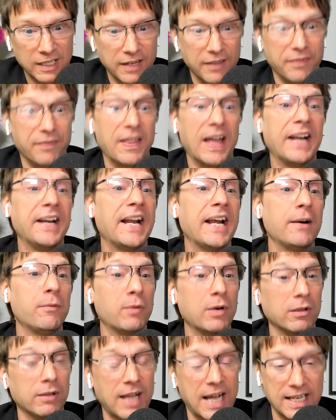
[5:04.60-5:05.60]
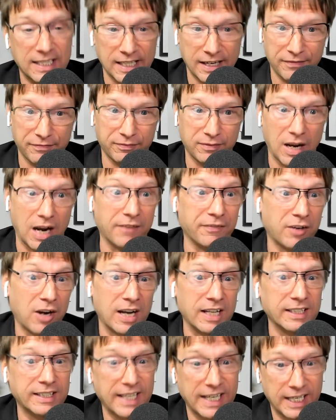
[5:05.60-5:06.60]
Then they realize I've, I've
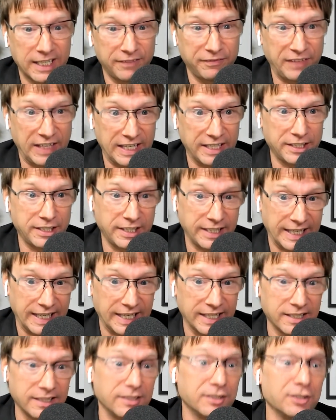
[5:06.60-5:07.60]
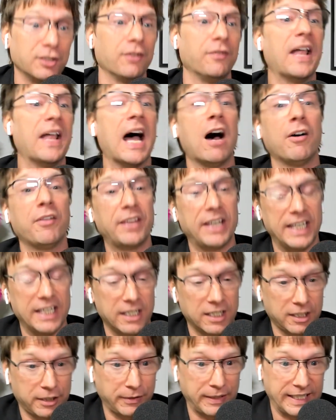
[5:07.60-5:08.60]
got to take advantage again. So now the
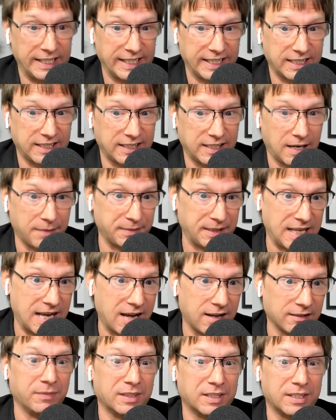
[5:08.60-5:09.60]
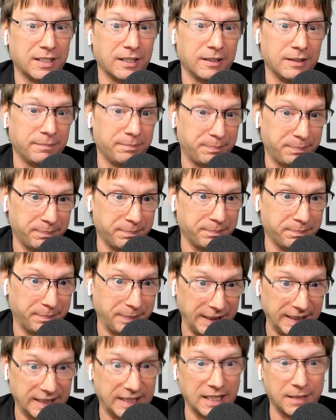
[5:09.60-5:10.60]
inner critic comes out to
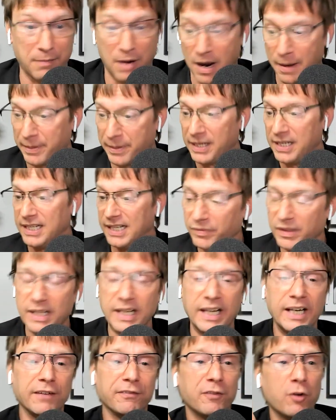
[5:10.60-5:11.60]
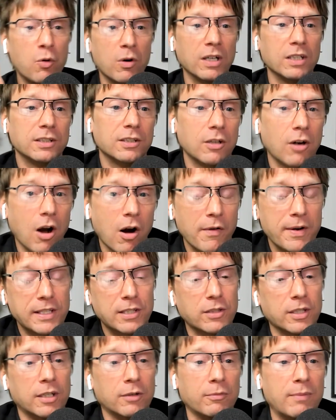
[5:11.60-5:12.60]
beat them up. And of course, they're always
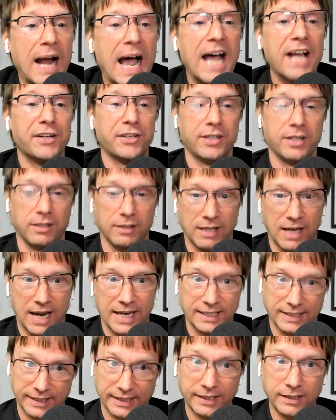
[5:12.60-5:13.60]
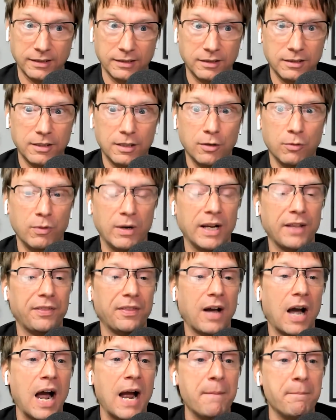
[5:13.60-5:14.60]
going to rationalize it with,
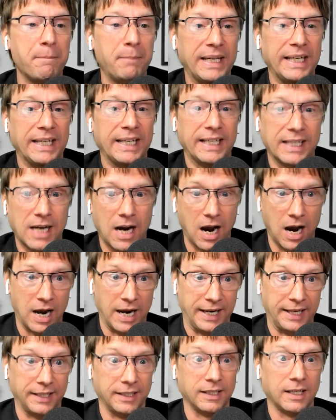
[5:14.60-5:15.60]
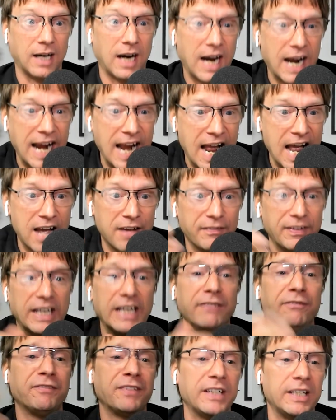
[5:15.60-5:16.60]
I'm being kind. I have
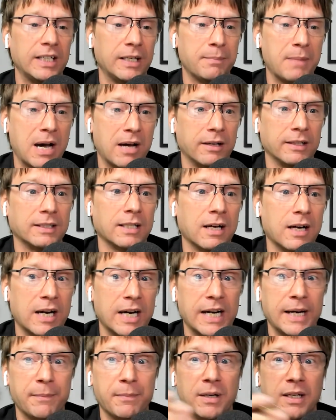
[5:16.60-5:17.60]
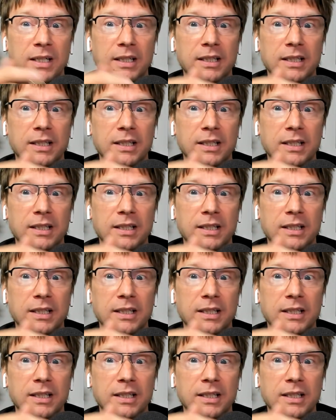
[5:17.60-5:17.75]
infinite amount of time